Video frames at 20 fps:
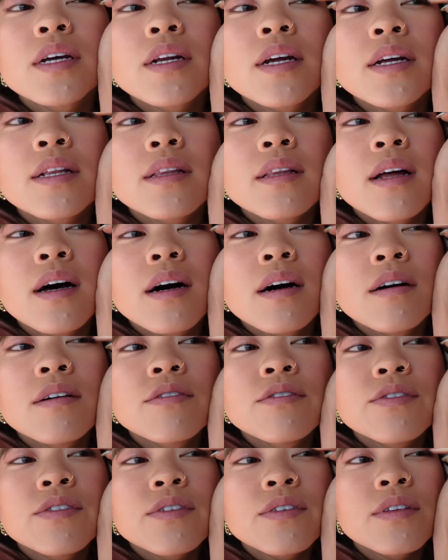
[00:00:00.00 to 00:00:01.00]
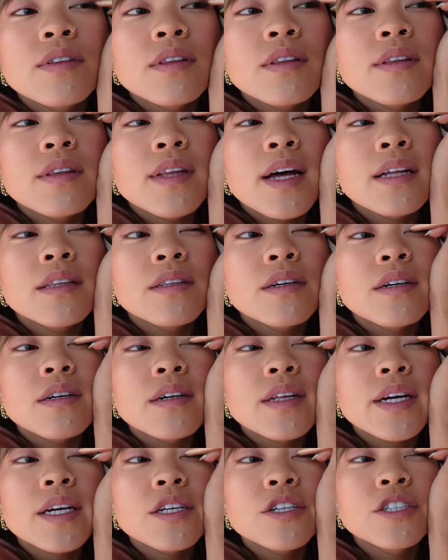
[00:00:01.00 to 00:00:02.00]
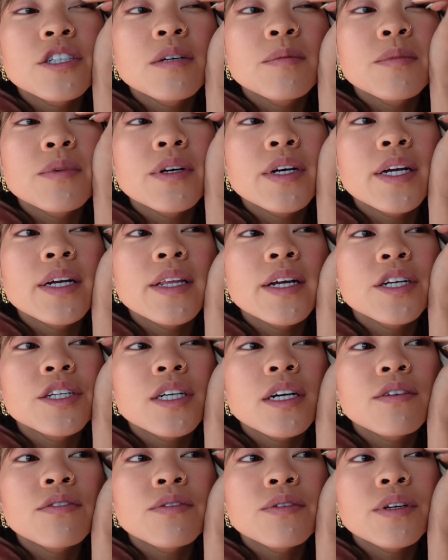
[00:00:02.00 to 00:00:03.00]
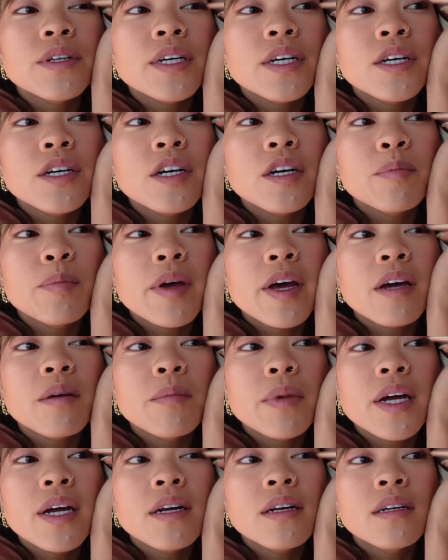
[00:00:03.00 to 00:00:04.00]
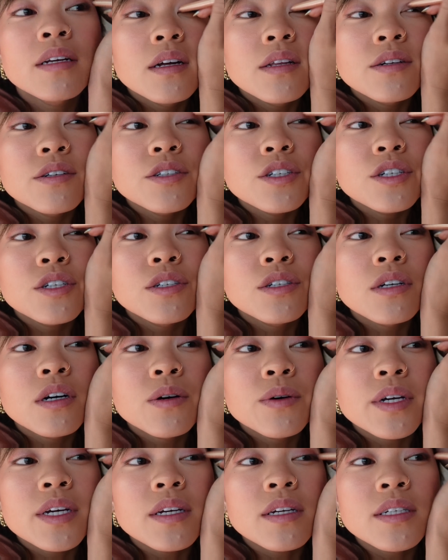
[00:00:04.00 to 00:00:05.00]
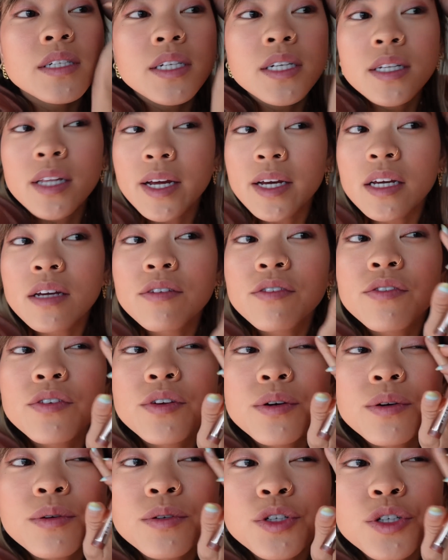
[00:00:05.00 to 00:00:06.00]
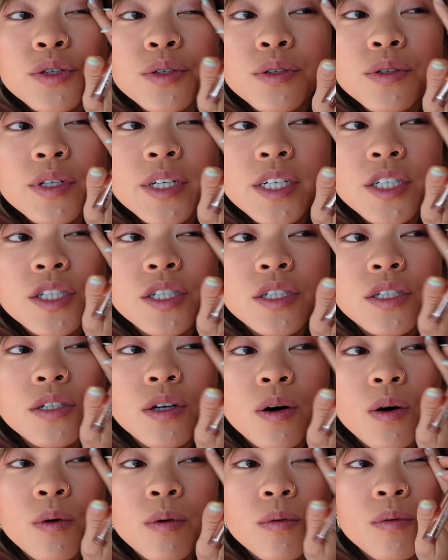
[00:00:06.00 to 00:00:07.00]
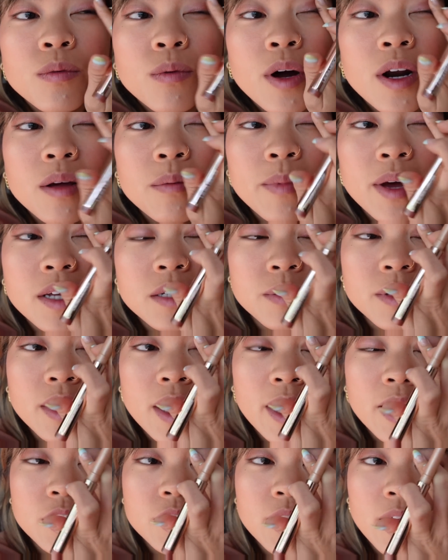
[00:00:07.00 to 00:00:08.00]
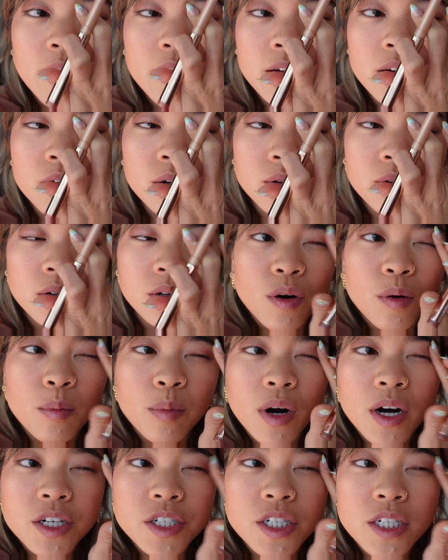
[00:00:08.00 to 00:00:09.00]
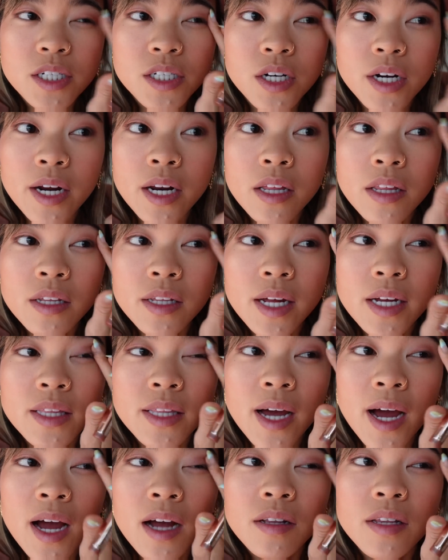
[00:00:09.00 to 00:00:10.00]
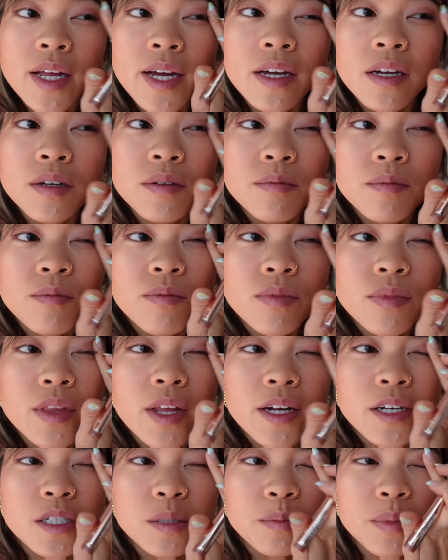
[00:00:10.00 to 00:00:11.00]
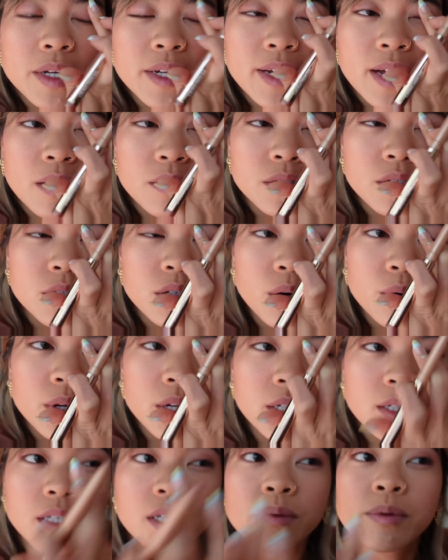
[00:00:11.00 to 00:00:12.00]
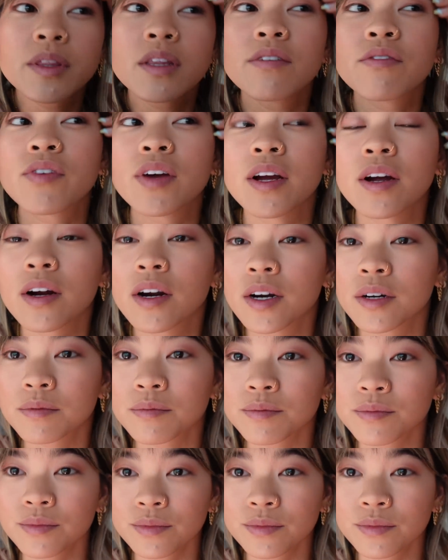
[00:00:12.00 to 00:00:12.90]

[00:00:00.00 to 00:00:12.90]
And I love that they're like shimmery and they just have really good pigment and they're just so easy like if you truly just don't want to mess with eyeshadow or brushes or anything like that like they just blend out so easily with the finger